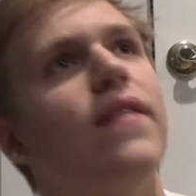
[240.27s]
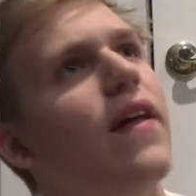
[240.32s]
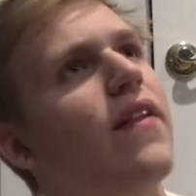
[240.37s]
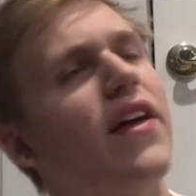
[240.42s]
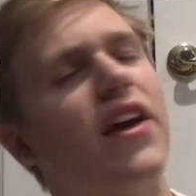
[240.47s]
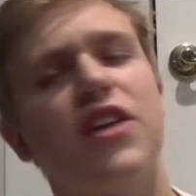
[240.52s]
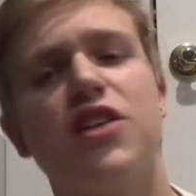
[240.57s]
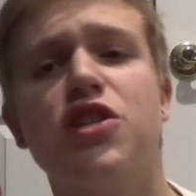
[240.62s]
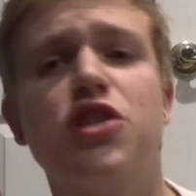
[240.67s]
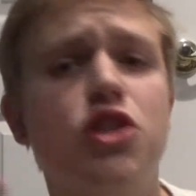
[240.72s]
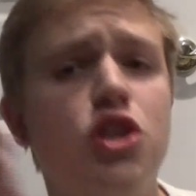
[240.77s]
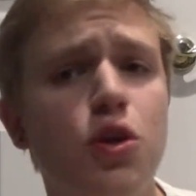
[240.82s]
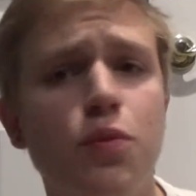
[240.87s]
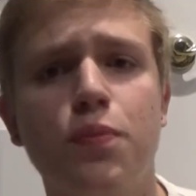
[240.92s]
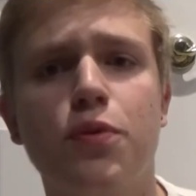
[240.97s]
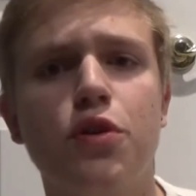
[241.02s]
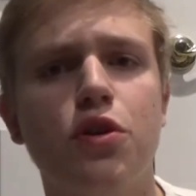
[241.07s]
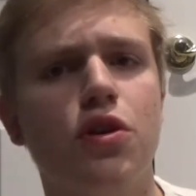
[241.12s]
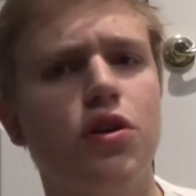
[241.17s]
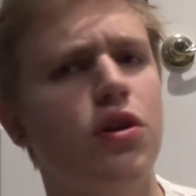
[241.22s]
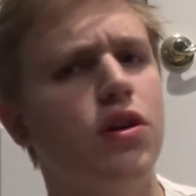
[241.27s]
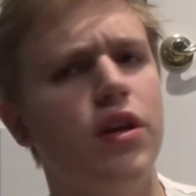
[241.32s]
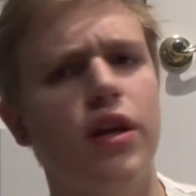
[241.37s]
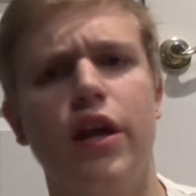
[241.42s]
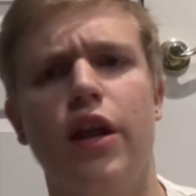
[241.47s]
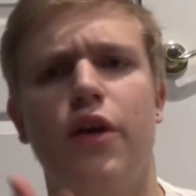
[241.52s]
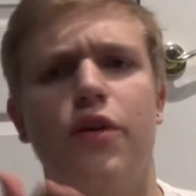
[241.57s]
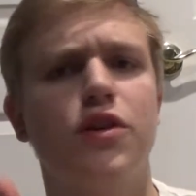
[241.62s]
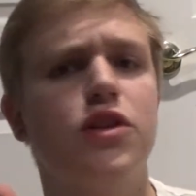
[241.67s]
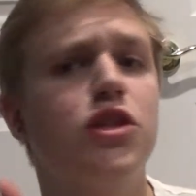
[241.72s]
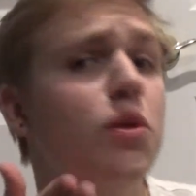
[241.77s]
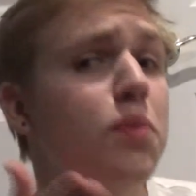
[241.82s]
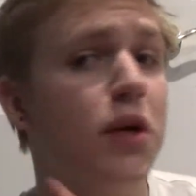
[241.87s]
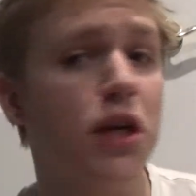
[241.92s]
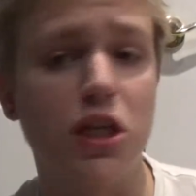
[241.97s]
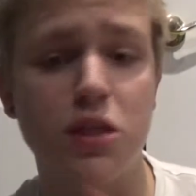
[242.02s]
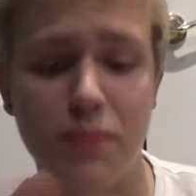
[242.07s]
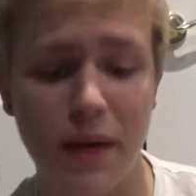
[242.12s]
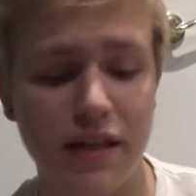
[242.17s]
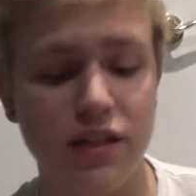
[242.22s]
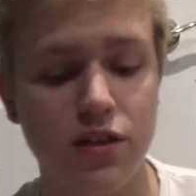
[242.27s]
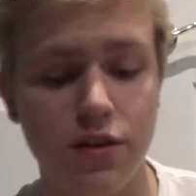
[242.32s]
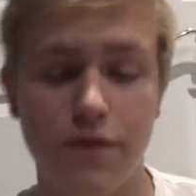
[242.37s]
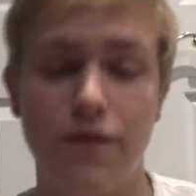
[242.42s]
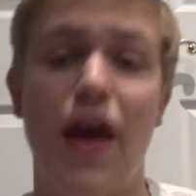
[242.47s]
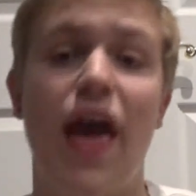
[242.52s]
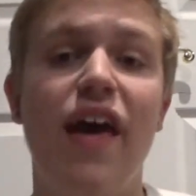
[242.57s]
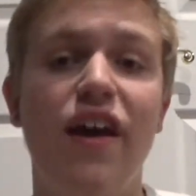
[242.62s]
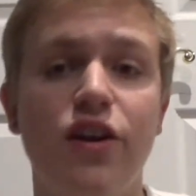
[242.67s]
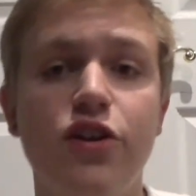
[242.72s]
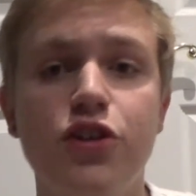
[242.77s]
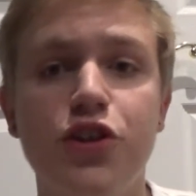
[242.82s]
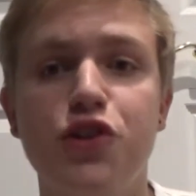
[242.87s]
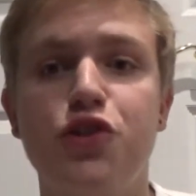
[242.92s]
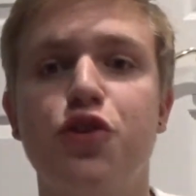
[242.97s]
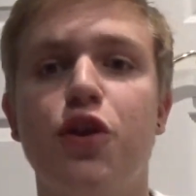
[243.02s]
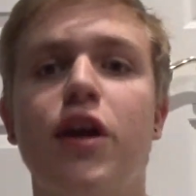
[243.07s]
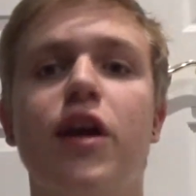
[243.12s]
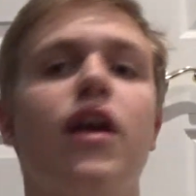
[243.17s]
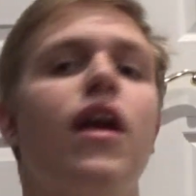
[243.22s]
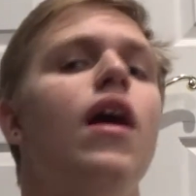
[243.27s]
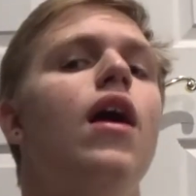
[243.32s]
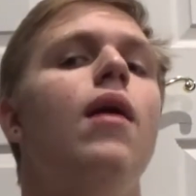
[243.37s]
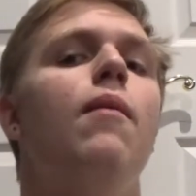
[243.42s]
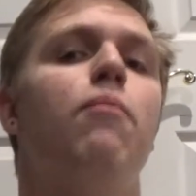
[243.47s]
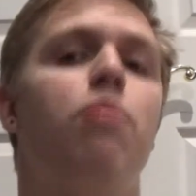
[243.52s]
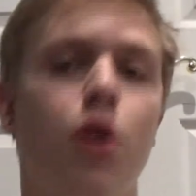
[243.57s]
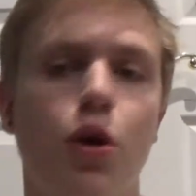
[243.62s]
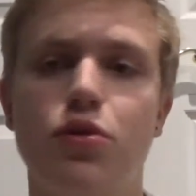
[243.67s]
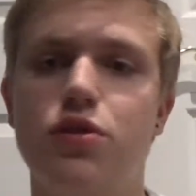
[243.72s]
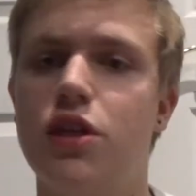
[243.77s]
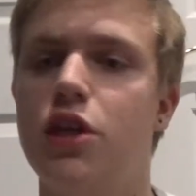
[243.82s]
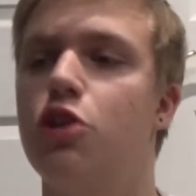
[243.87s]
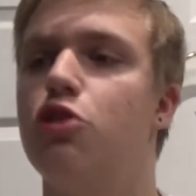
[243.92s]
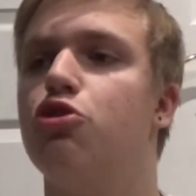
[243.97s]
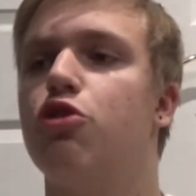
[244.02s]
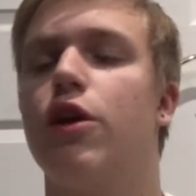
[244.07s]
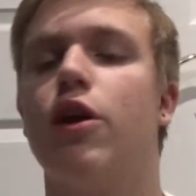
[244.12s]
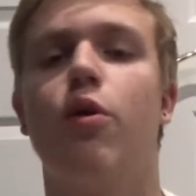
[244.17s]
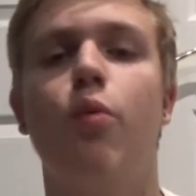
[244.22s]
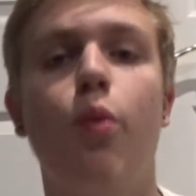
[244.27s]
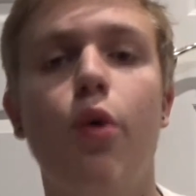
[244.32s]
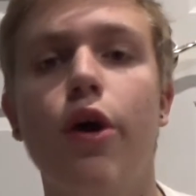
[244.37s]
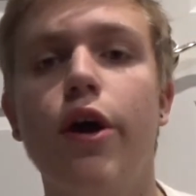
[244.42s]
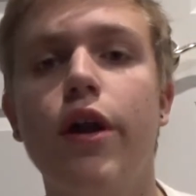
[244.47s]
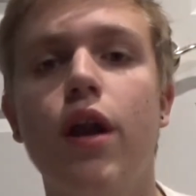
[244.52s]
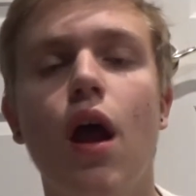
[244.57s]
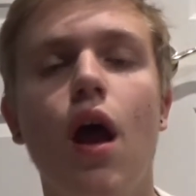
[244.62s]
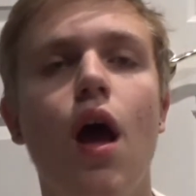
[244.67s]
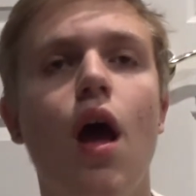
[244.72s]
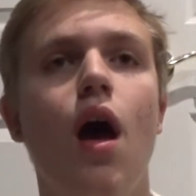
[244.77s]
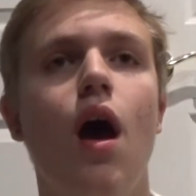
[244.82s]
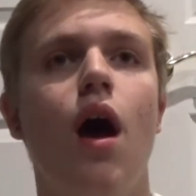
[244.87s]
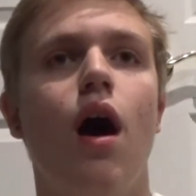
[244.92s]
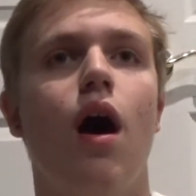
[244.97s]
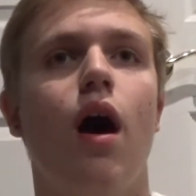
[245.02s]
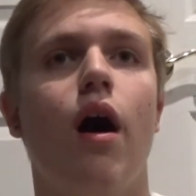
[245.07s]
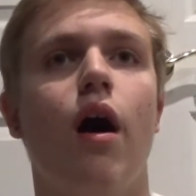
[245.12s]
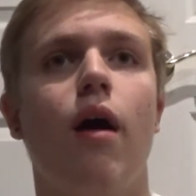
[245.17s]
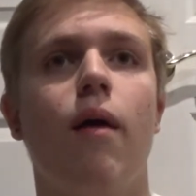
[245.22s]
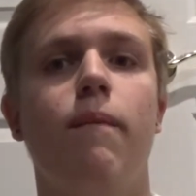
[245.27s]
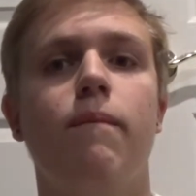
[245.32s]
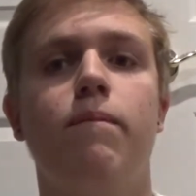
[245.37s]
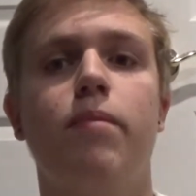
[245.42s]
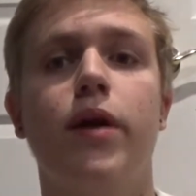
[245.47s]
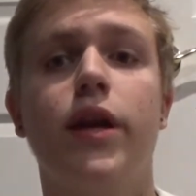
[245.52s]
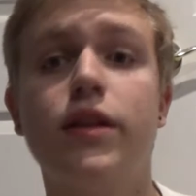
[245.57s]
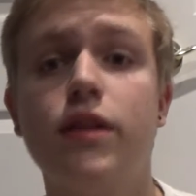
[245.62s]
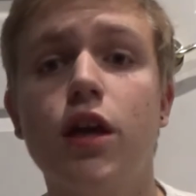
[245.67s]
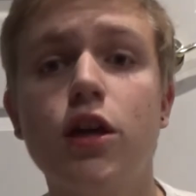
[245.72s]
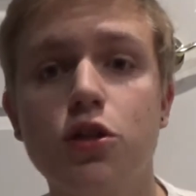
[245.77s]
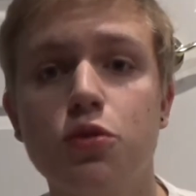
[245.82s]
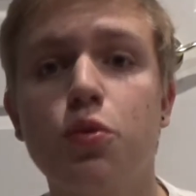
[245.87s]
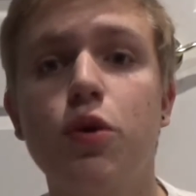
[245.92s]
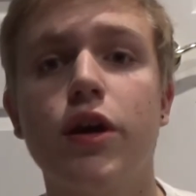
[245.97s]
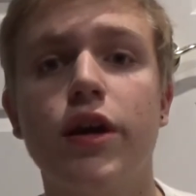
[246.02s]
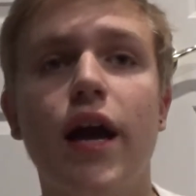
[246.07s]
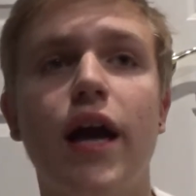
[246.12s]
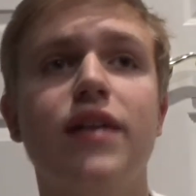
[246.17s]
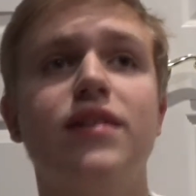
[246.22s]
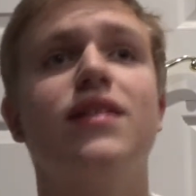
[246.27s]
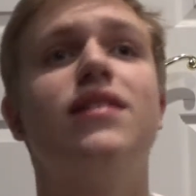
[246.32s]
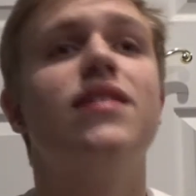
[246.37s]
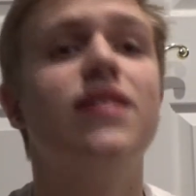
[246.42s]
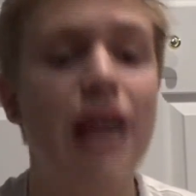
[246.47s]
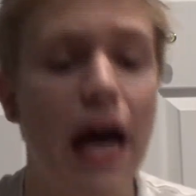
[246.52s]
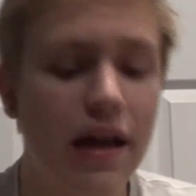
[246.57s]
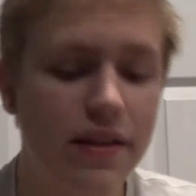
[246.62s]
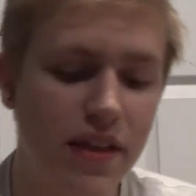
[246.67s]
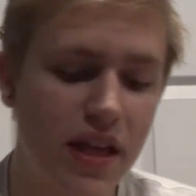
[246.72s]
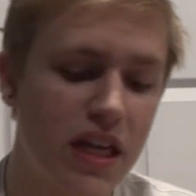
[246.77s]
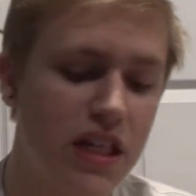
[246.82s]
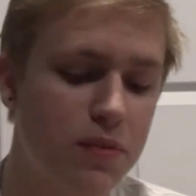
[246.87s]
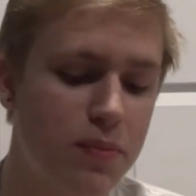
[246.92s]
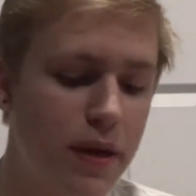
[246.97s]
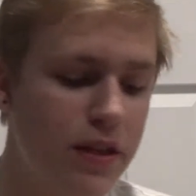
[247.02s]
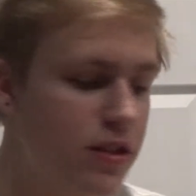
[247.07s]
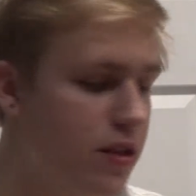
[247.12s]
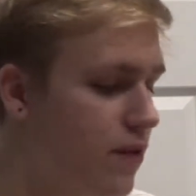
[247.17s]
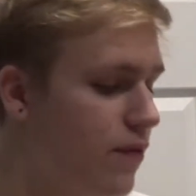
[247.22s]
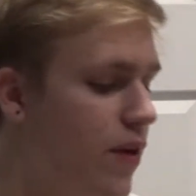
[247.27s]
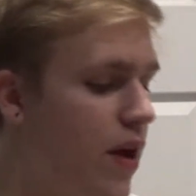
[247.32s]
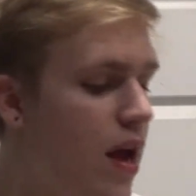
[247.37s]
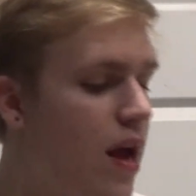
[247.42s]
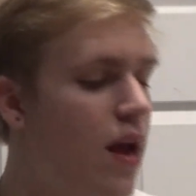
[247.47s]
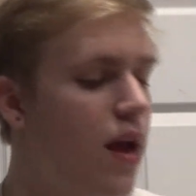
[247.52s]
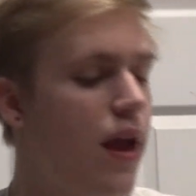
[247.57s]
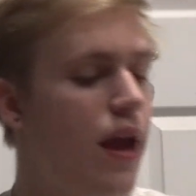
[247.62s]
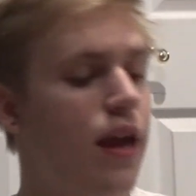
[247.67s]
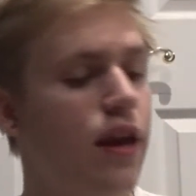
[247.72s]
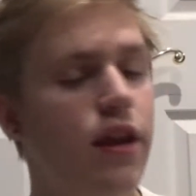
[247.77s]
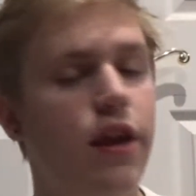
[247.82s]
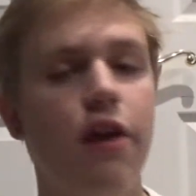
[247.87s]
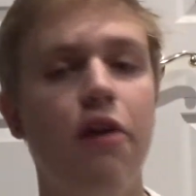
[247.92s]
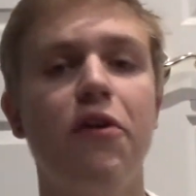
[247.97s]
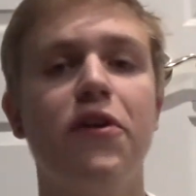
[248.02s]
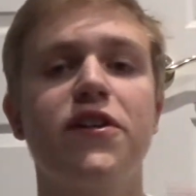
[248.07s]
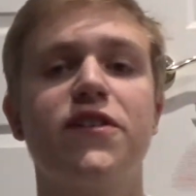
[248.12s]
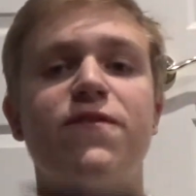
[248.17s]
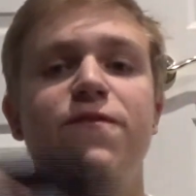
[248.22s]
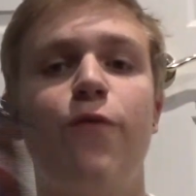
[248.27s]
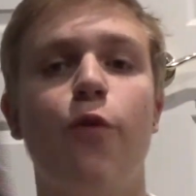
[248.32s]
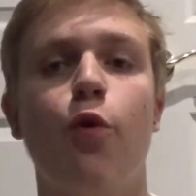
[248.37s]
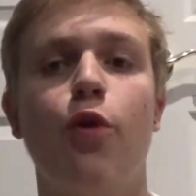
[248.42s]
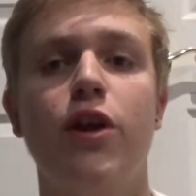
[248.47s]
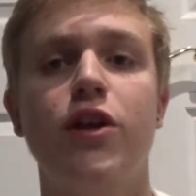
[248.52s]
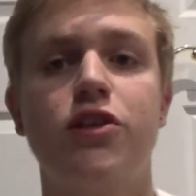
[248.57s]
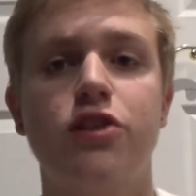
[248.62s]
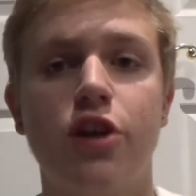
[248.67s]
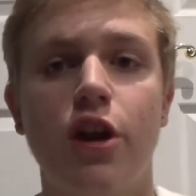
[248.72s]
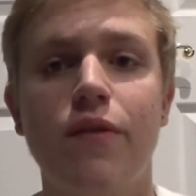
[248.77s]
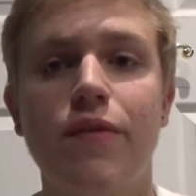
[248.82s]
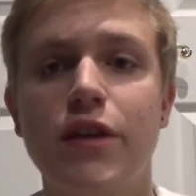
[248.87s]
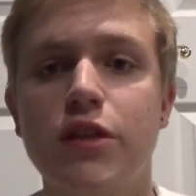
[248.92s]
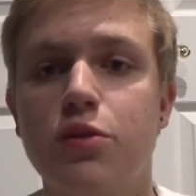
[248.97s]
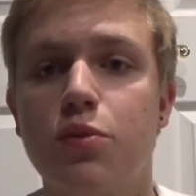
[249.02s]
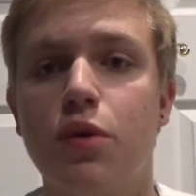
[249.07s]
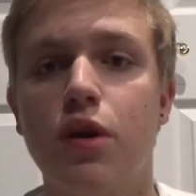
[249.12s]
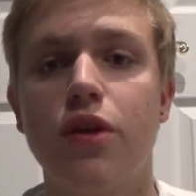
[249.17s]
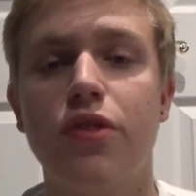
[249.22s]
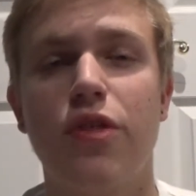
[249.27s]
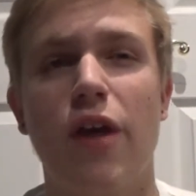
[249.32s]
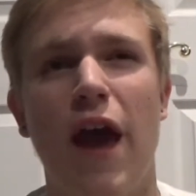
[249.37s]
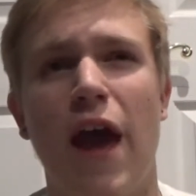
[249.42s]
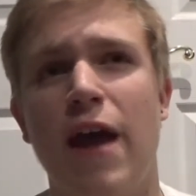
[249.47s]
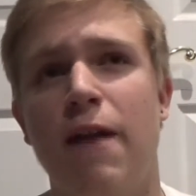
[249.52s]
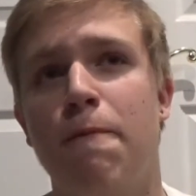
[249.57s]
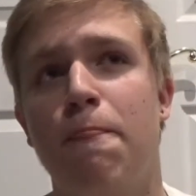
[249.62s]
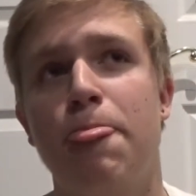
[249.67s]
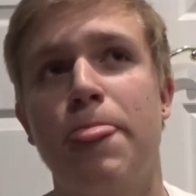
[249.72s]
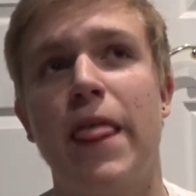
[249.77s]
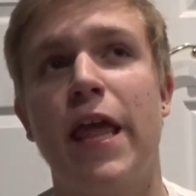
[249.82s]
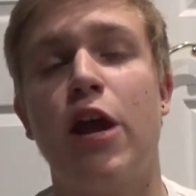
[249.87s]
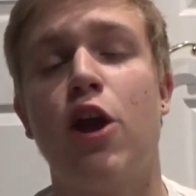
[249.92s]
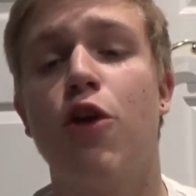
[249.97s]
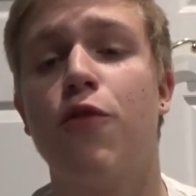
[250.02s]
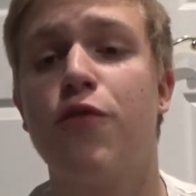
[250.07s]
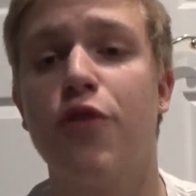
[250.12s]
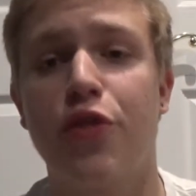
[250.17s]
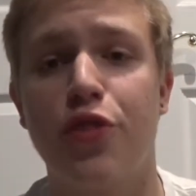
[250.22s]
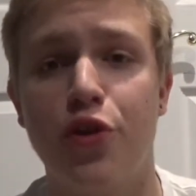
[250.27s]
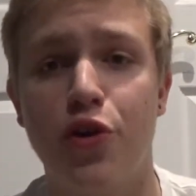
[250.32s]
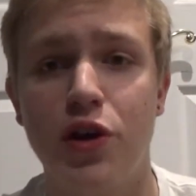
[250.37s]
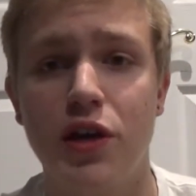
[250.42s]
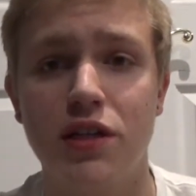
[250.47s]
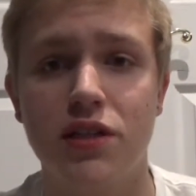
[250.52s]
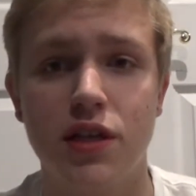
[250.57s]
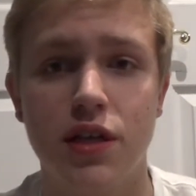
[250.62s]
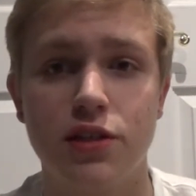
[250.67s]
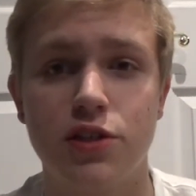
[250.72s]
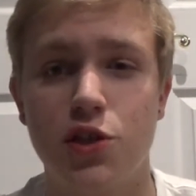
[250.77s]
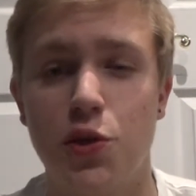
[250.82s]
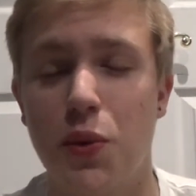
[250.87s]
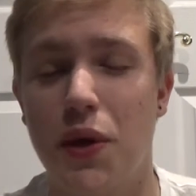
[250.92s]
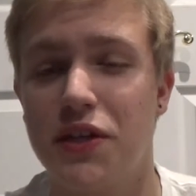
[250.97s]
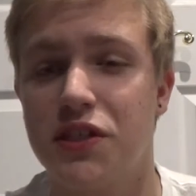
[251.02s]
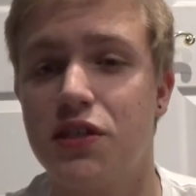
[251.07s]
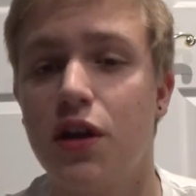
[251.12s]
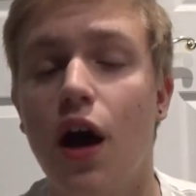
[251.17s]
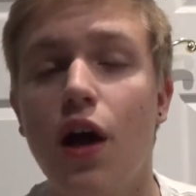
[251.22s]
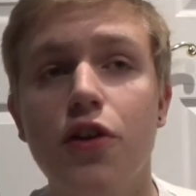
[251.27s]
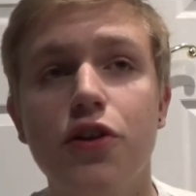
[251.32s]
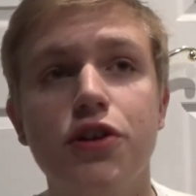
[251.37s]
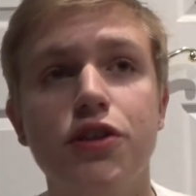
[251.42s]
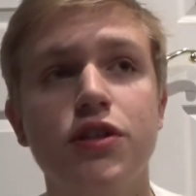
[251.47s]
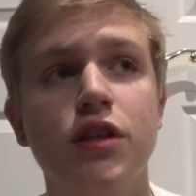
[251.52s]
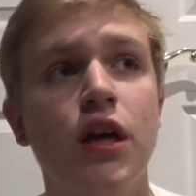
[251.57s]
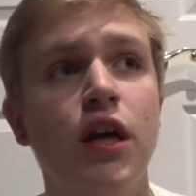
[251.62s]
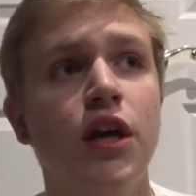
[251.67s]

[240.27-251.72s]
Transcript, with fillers: that like a super, you know, super expensive energy drink, protein drink would. Um, but it does work, guys. It's not that expensive. In here is forty servings worth, and they go for thirty-six U S dollars.